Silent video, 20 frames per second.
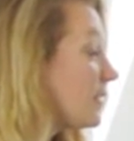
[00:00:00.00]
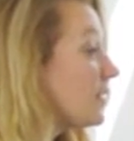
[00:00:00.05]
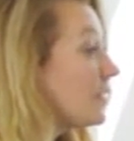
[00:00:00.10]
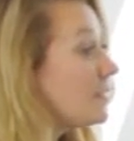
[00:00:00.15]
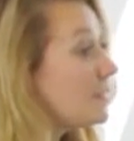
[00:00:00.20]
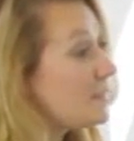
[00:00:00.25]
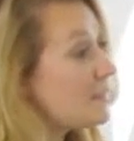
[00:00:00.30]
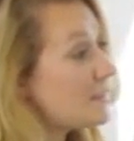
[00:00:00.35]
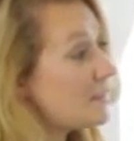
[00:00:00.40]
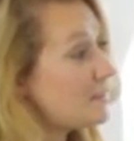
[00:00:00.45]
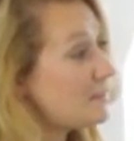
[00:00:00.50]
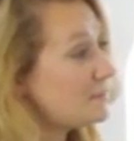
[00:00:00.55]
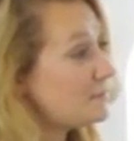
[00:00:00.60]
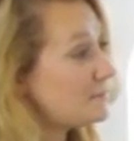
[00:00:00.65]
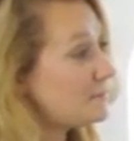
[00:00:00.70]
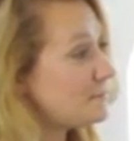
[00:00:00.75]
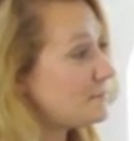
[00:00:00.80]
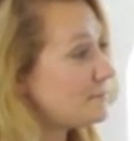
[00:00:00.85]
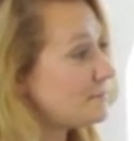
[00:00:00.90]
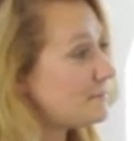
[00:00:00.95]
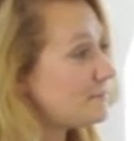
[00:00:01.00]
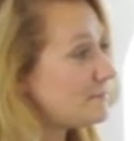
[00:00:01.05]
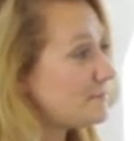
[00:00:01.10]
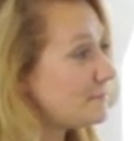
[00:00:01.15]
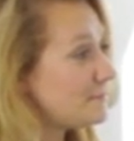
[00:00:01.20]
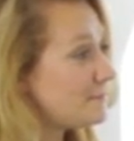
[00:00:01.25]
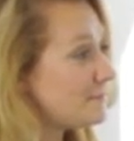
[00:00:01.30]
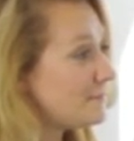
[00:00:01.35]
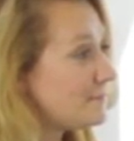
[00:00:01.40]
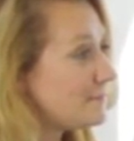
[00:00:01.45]

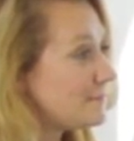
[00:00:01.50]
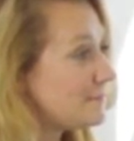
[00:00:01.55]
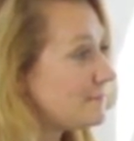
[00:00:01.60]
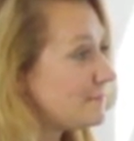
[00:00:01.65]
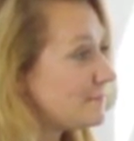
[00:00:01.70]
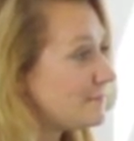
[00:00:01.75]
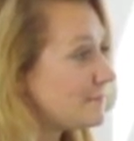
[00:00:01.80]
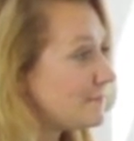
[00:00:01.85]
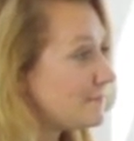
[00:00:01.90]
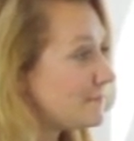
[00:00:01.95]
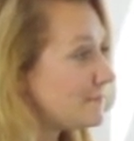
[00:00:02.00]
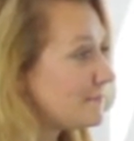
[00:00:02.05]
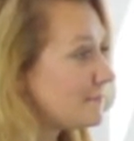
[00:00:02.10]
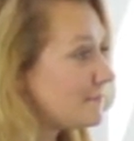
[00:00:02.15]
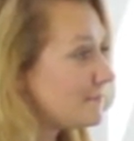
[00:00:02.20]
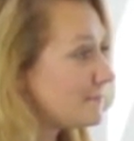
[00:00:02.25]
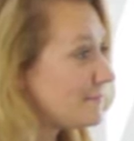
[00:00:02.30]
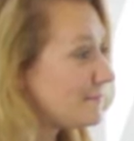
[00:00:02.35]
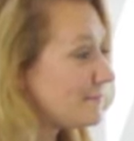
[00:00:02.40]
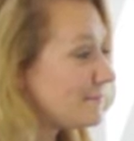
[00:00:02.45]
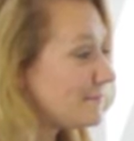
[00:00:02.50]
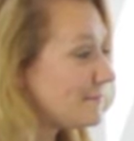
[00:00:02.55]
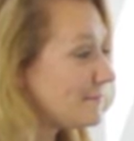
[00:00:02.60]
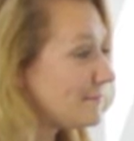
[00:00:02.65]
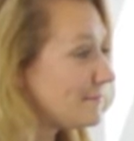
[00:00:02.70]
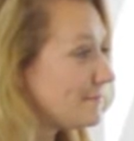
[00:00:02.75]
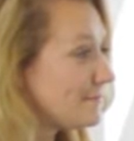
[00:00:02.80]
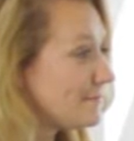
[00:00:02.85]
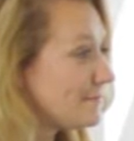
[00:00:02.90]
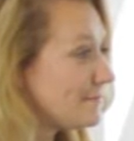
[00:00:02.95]

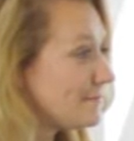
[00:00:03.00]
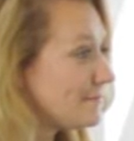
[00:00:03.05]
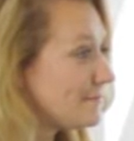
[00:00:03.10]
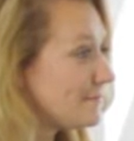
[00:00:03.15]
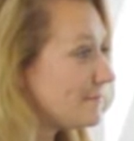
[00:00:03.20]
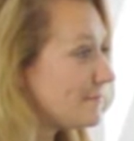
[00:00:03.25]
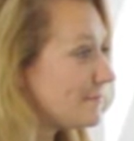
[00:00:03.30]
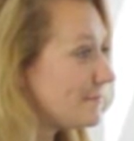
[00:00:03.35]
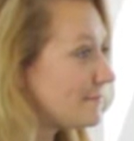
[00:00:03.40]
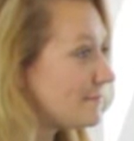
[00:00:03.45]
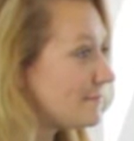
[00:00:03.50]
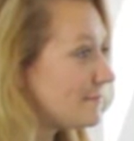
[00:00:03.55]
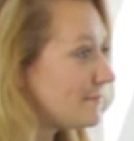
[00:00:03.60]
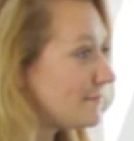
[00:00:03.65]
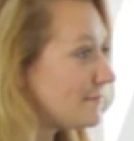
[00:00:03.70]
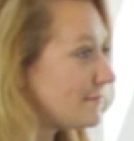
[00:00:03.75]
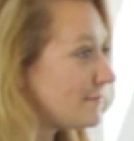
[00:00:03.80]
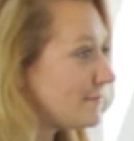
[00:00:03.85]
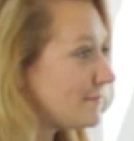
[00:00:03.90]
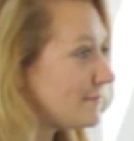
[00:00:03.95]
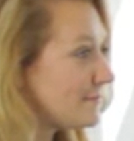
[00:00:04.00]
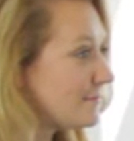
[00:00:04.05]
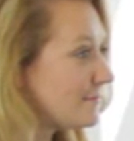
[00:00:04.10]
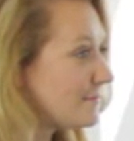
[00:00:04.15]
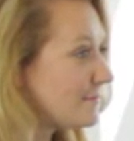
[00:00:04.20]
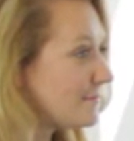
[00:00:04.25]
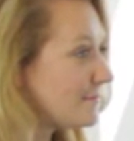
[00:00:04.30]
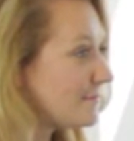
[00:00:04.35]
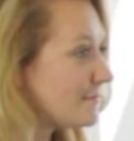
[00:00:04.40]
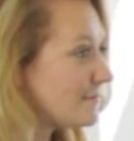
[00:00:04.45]

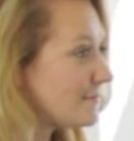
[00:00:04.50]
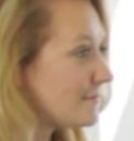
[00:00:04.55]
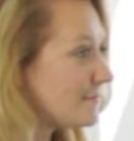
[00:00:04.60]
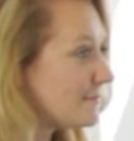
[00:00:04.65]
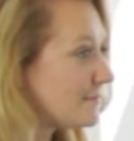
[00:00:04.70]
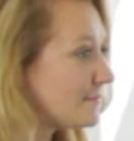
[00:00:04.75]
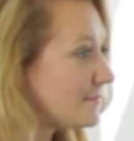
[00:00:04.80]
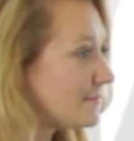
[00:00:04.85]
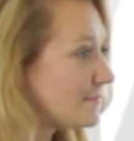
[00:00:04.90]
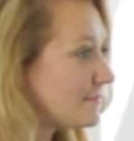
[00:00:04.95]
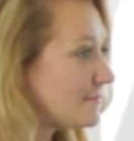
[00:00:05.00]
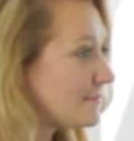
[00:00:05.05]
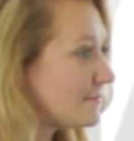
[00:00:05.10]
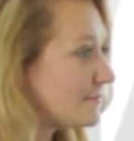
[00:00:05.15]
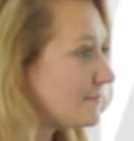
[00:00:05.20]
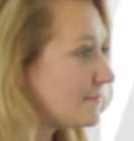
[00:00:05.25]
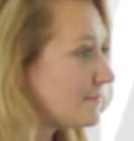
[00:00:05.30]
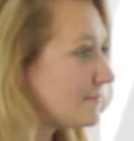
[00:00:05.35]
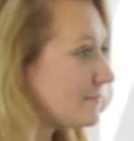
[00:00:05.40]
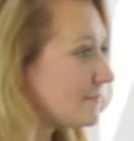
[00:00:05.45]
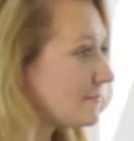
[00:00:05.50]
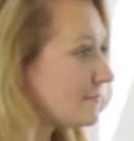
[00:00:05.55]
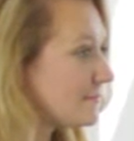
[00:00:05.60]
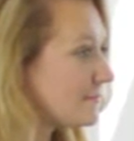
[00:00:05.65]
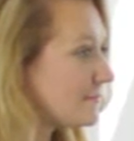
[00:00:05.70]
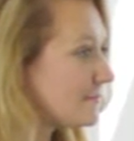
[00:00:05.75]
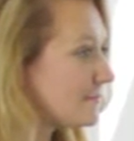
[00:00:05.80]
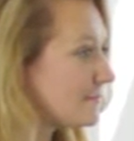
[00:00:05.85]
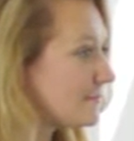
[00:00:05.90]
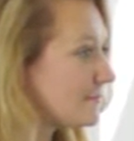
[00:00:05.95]

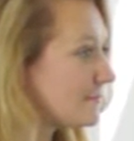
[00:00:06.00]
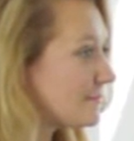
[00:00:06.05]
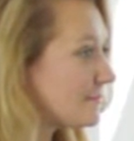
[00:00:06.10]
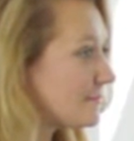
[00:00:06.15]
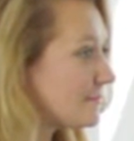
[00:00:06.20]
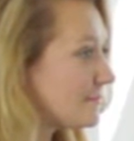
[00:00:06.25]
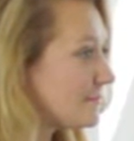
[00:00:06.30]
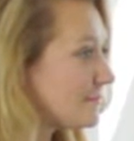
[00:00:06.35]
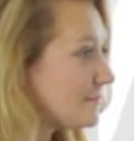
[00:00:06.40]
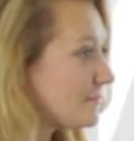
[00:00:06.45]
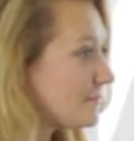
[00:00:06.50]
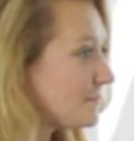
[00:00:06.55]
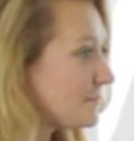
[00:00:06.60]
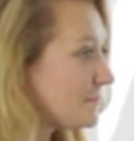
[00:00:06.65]
[no speech]